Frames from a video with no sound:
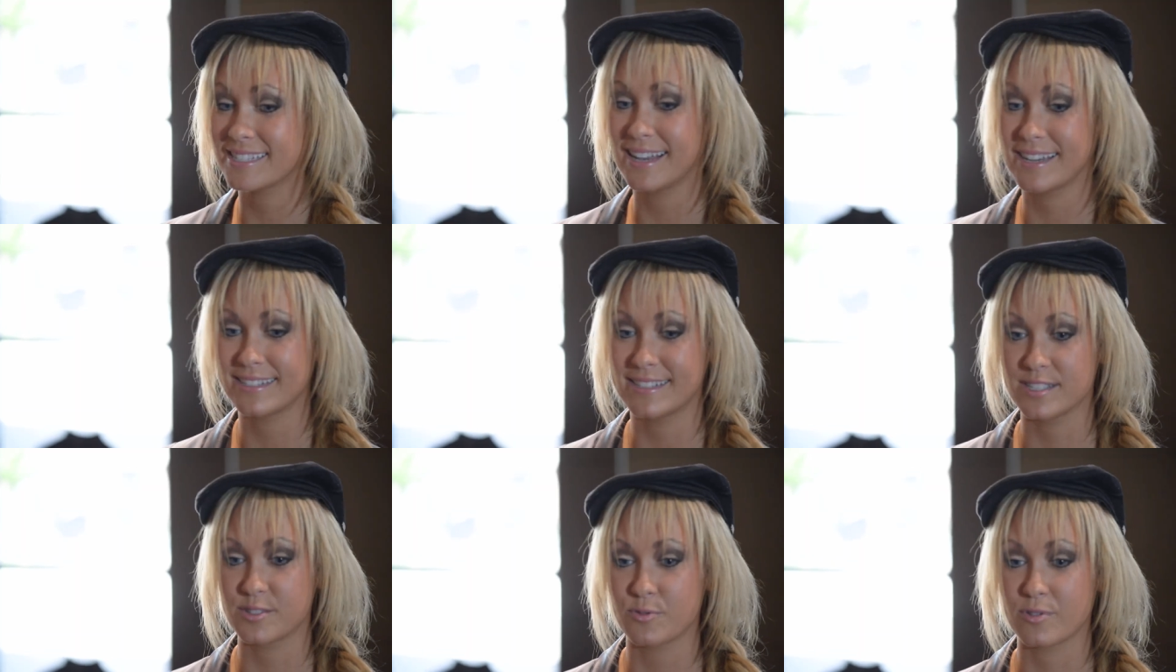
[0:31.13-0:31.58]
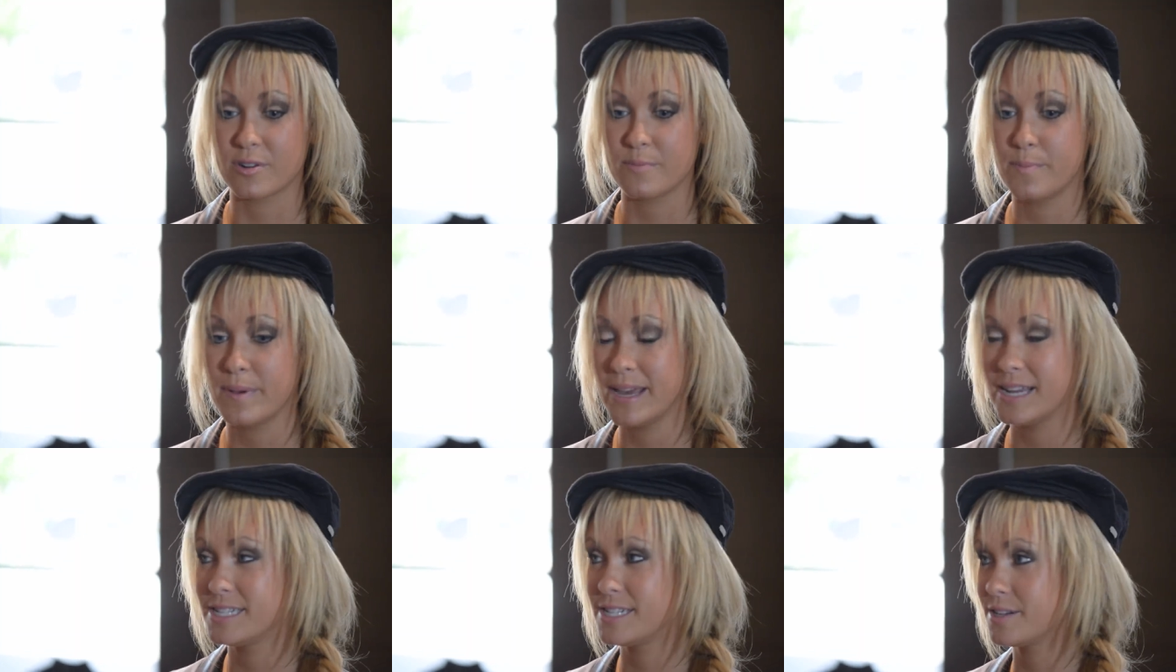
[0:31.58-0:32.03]
like to sort
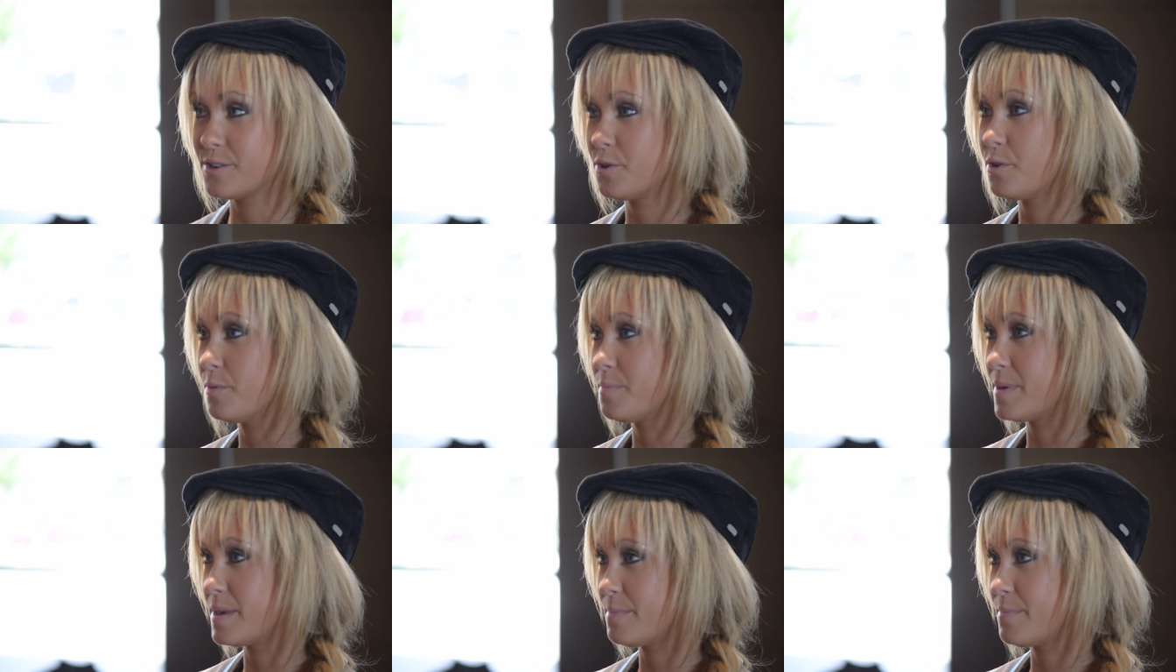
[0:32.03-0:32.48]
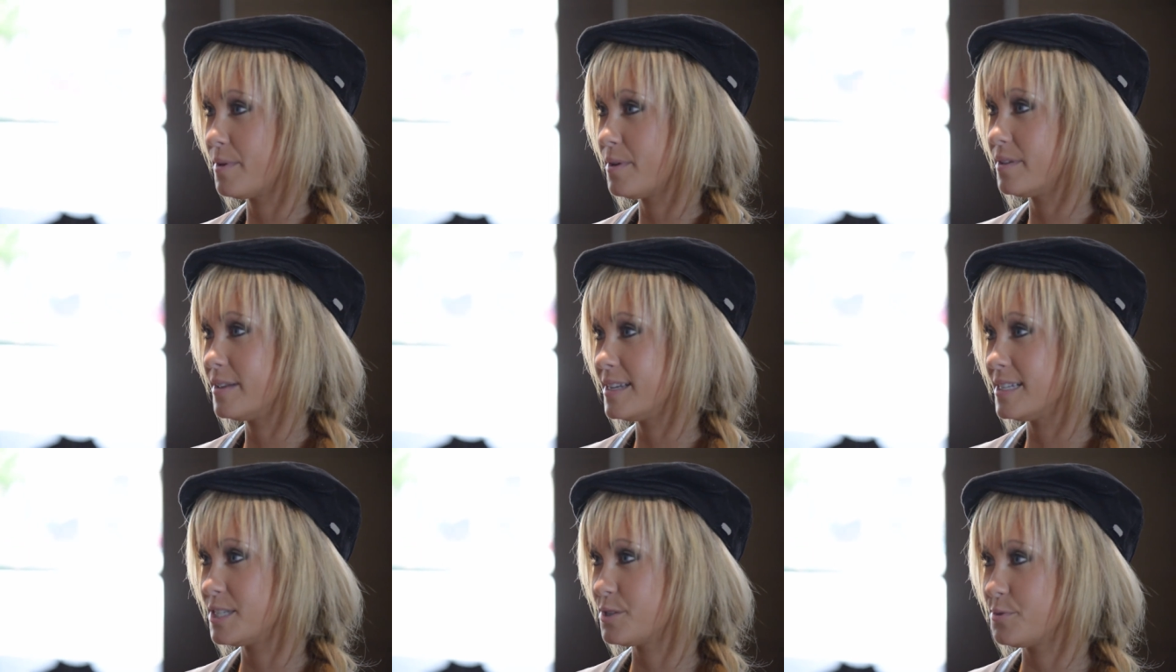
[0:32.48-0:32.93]
of pigeonhole
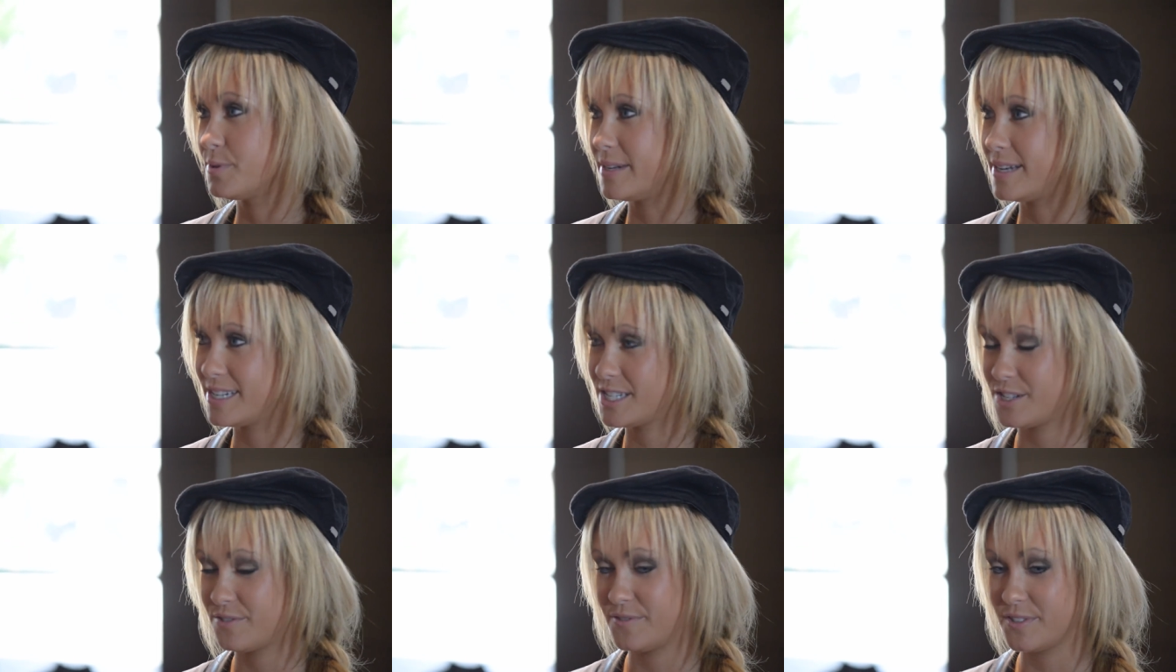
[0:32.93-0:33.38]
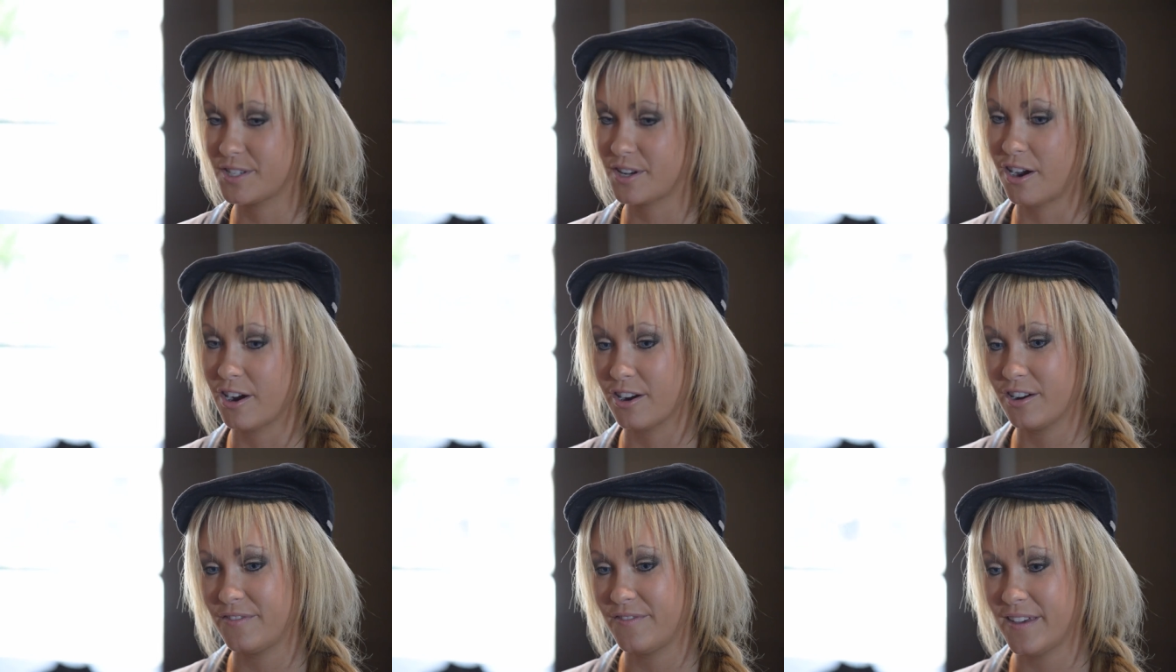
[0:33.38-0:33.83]
people into a niche of
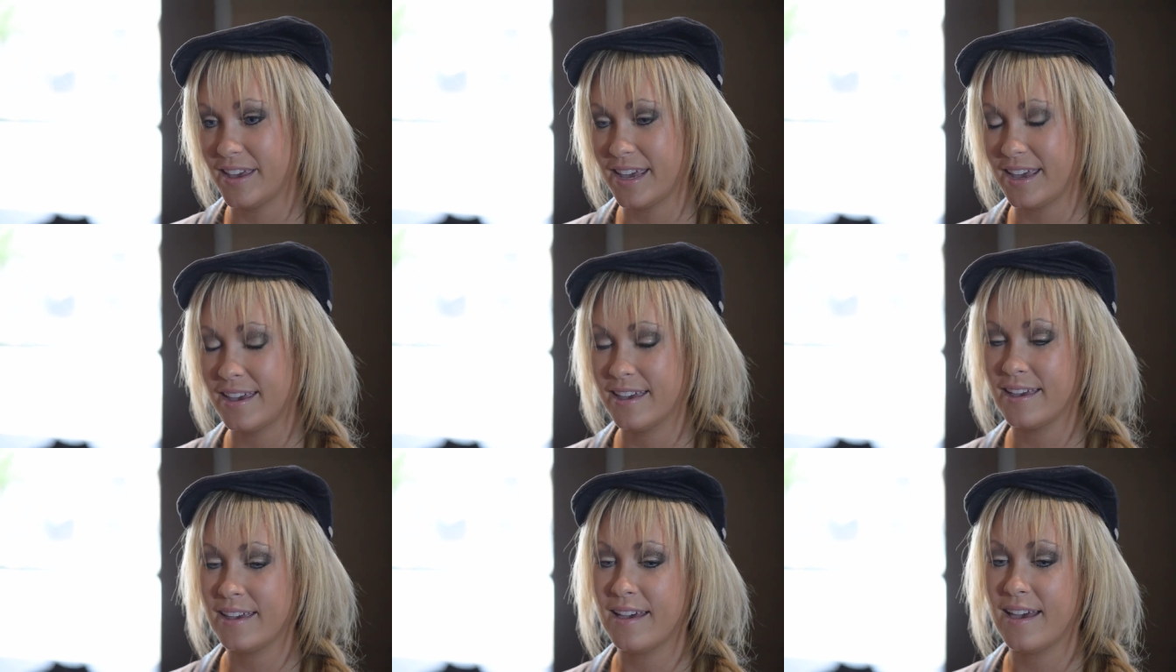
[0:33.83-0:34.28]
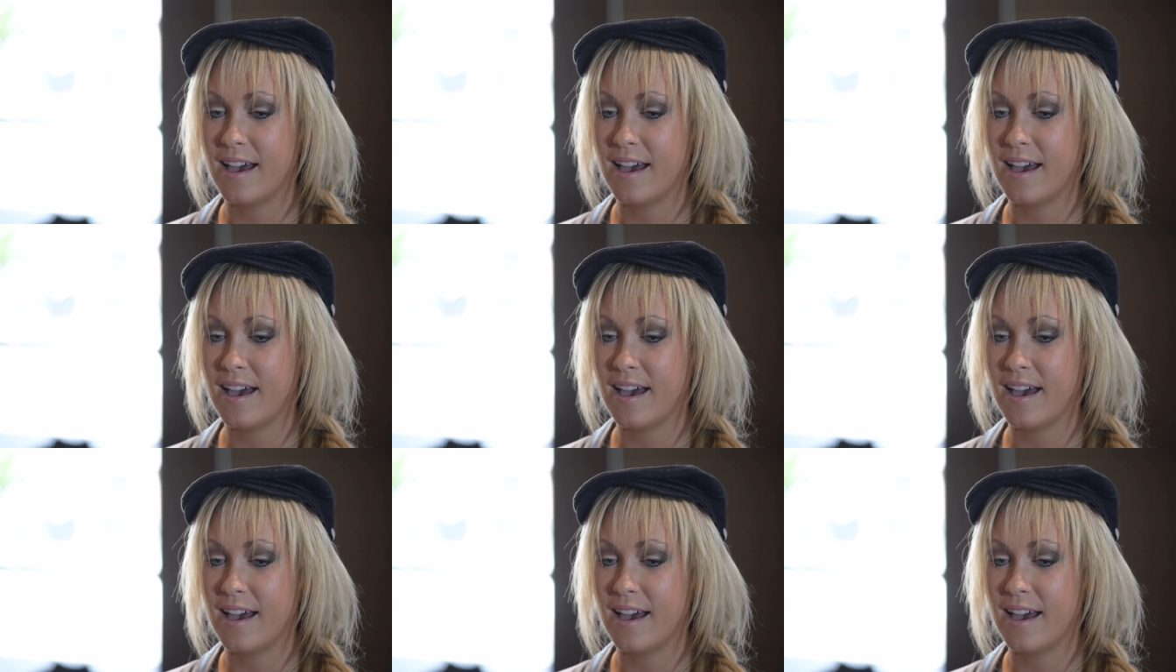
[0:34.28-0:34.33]
photography,